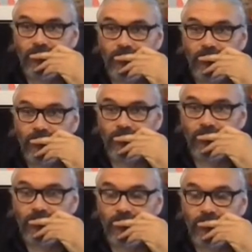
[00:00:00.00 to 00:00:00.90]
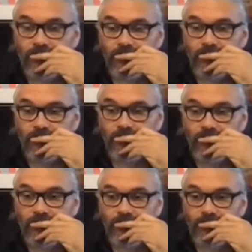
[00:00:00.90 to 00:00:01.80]

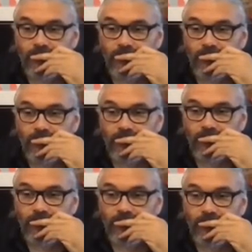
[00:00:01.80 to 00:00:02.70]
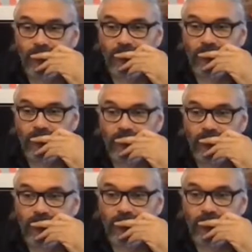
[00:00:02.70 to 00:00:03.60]

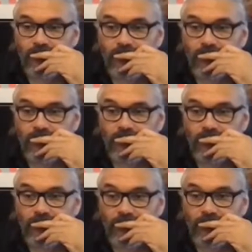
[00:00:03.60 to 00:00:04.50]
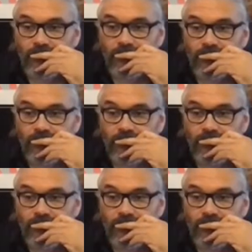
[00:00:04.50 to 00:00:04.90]
No words are spoken by the person on screen.